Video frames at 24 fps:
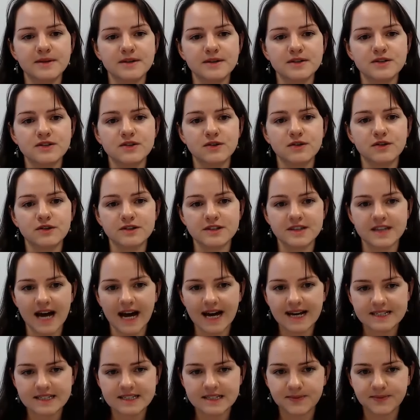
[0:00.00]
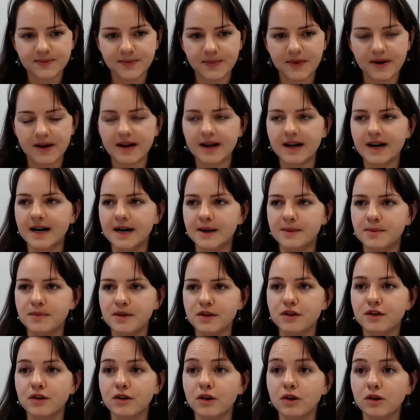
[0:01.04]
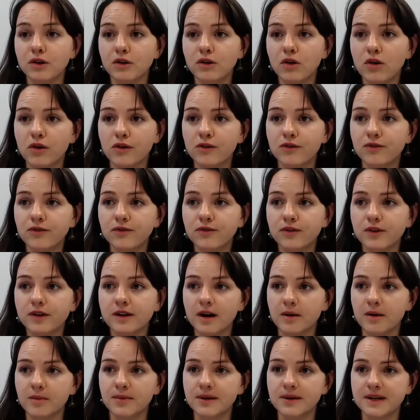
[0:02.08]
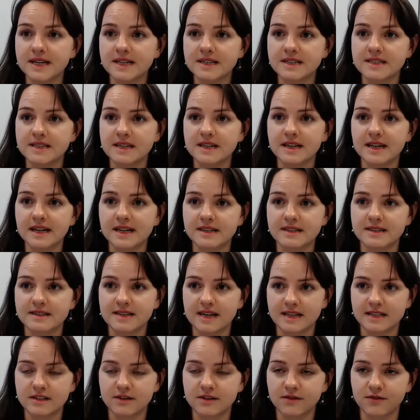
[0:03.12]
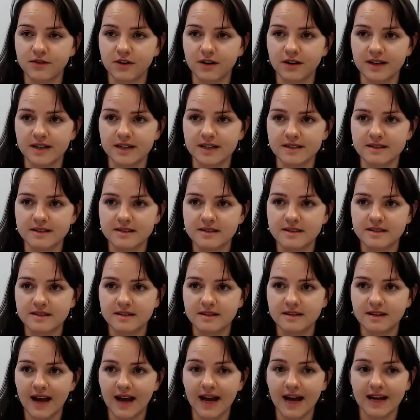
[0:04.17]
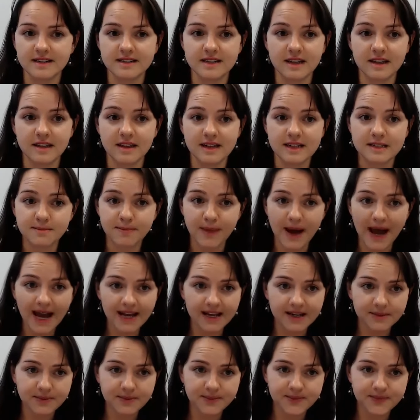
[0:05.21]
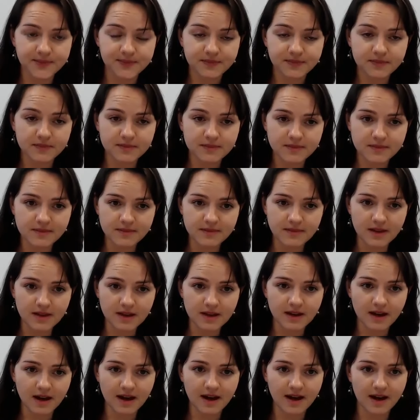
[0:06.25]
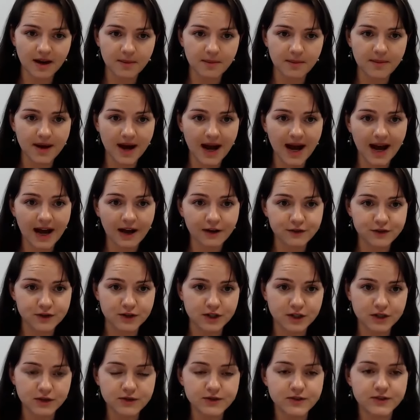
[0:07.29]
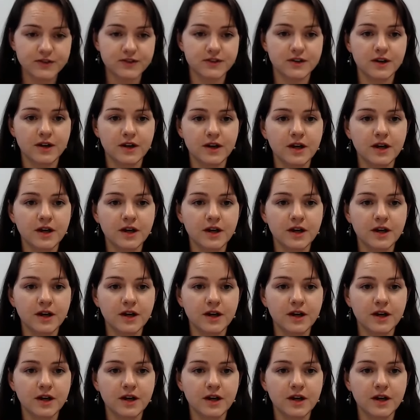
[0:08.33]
So there's that. There are a lot of companies that incentivize handing things back after use,